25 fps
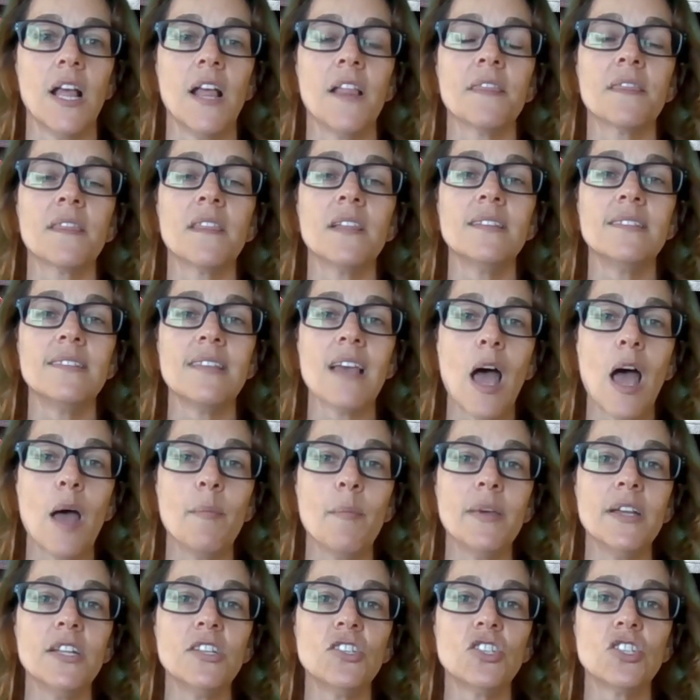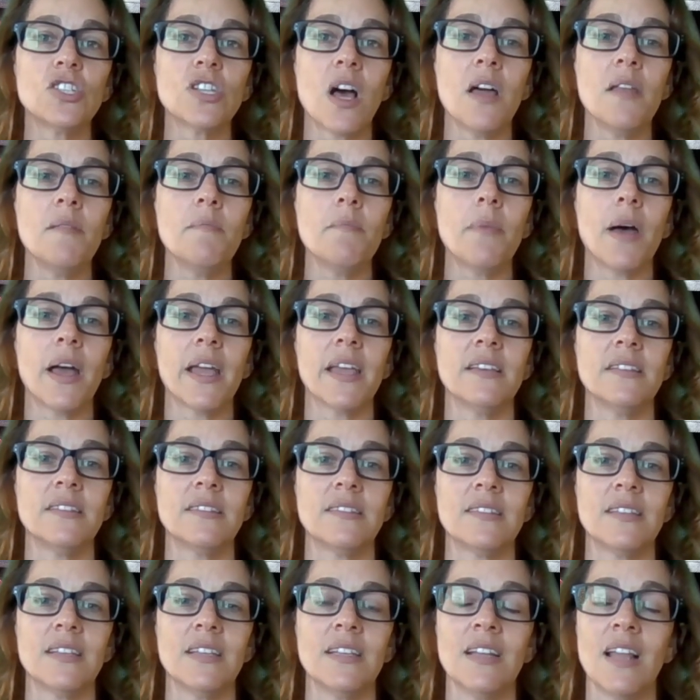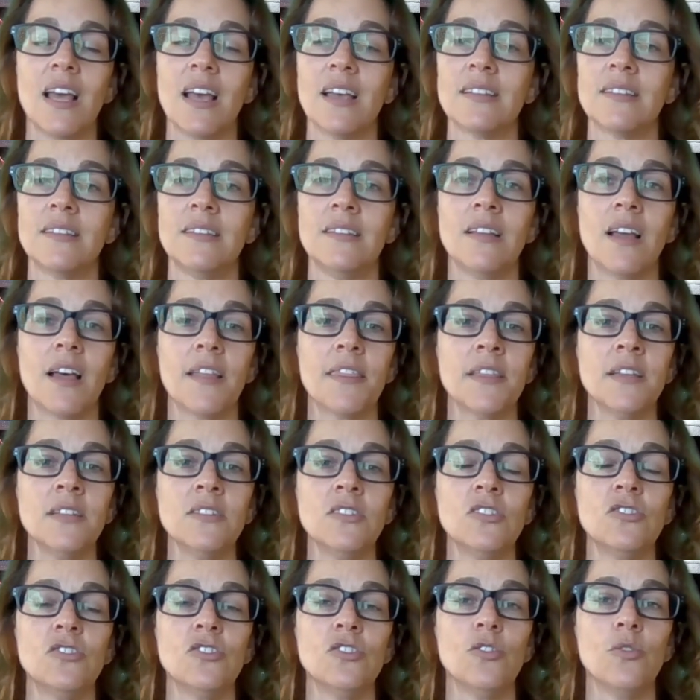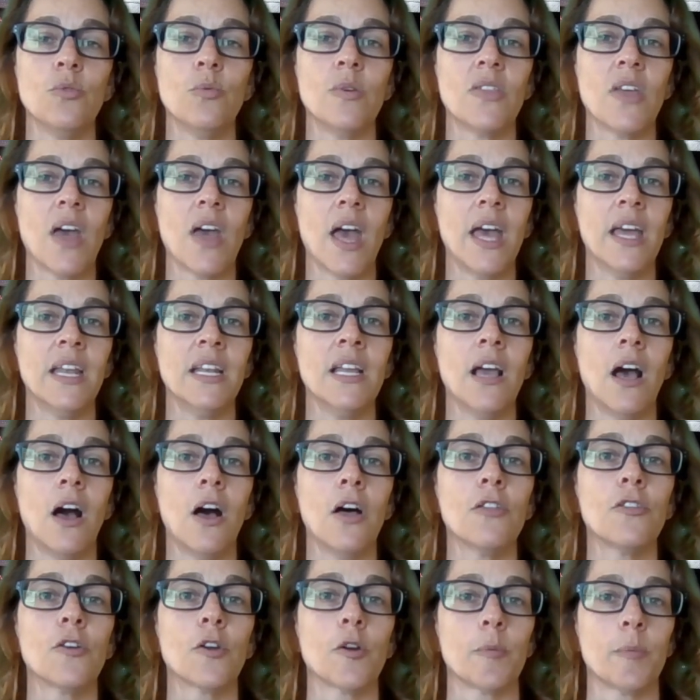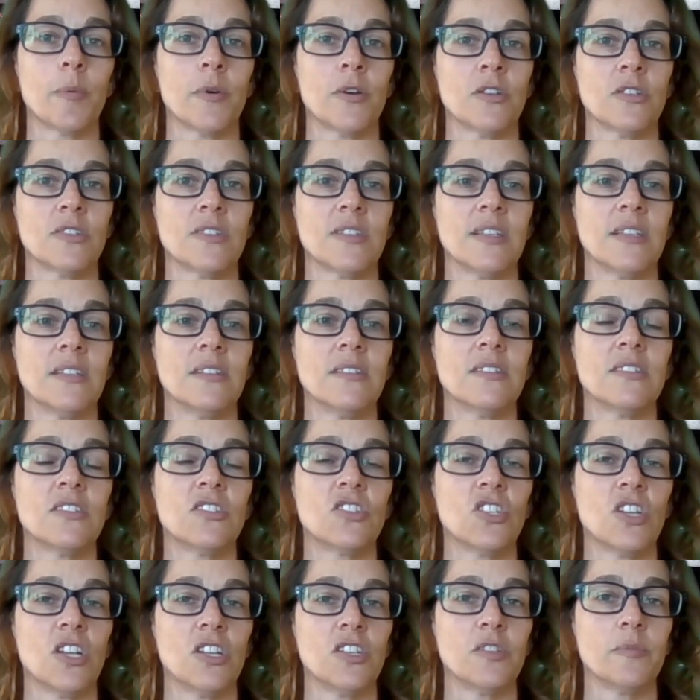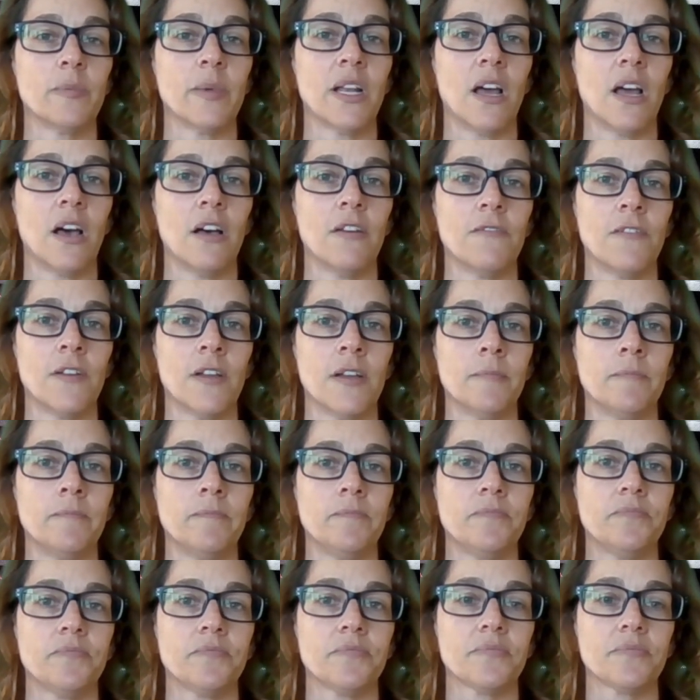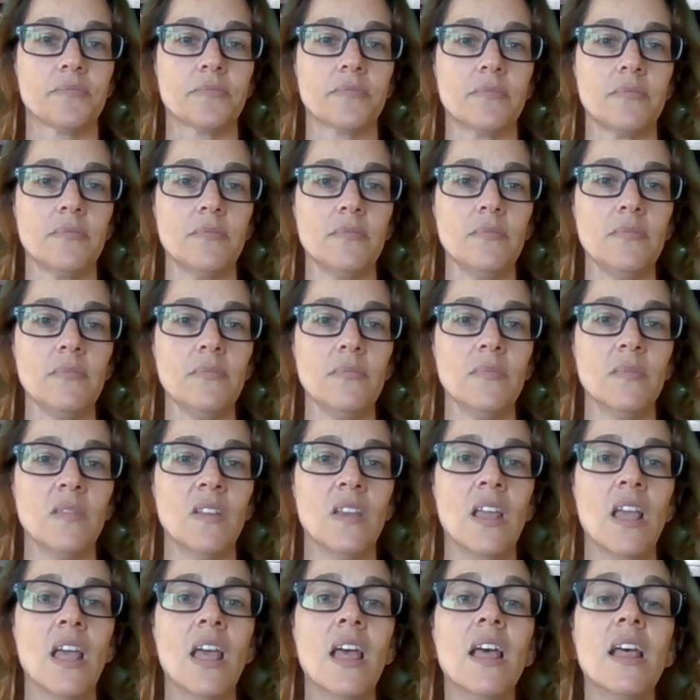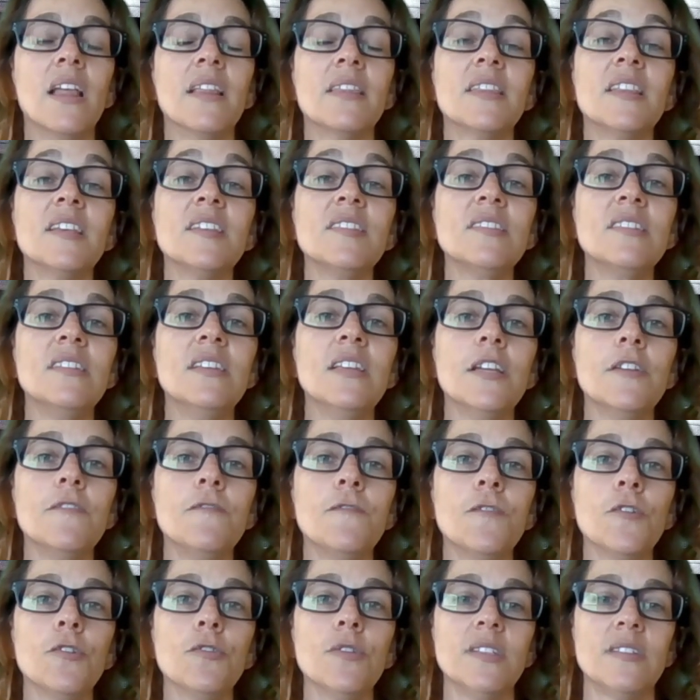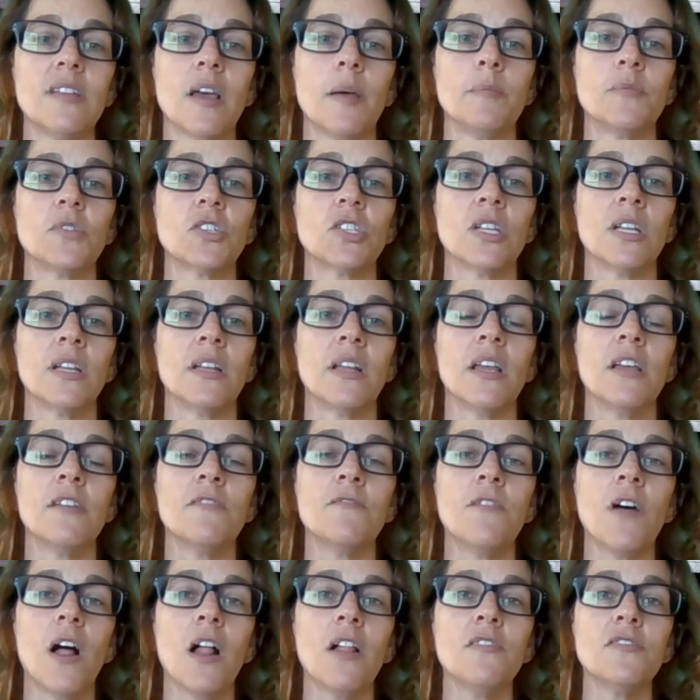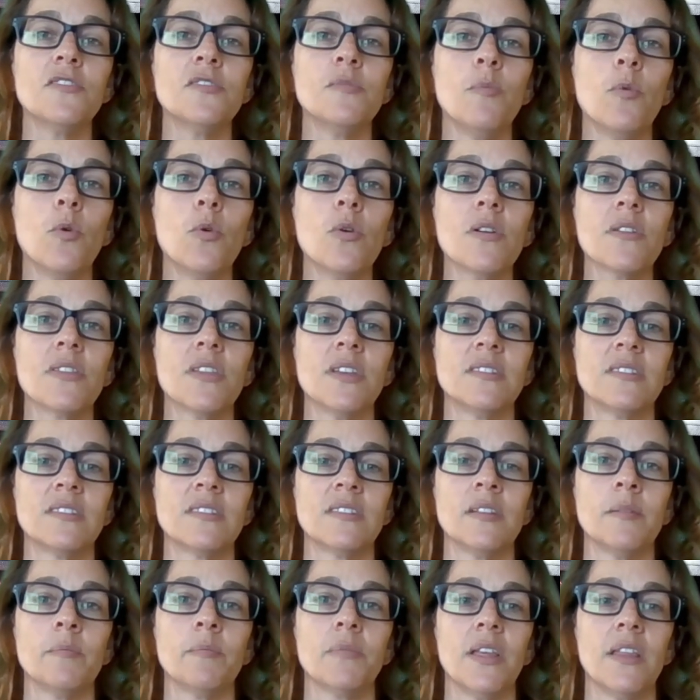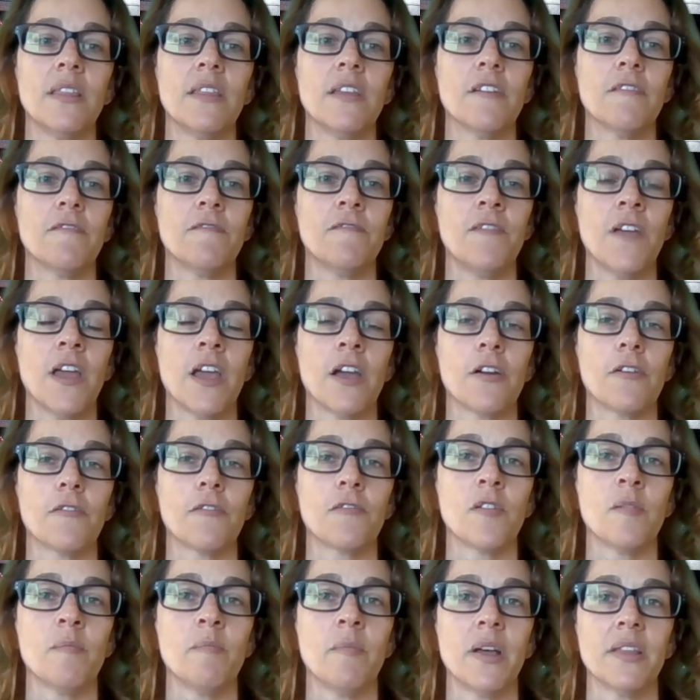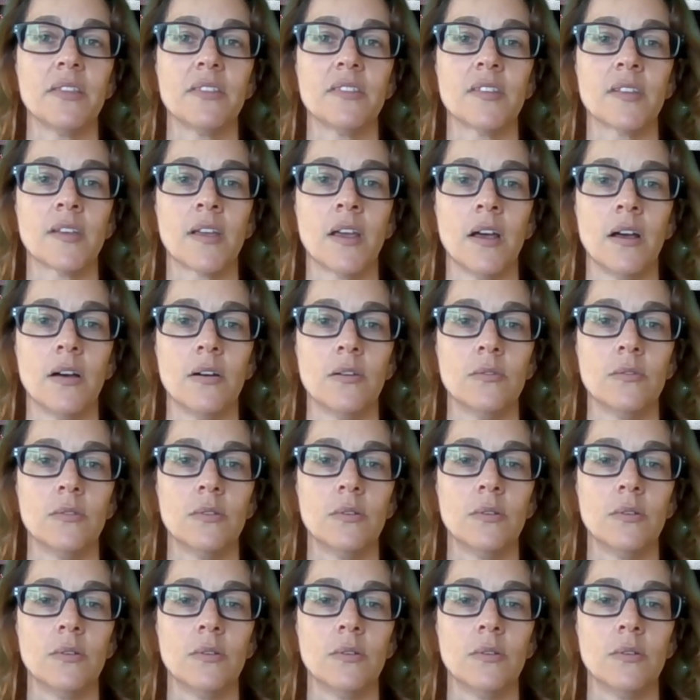The damage done by his sin has nothing to do with any other person's judgment of him. This need for redemption involves more than simply the affair from months ago.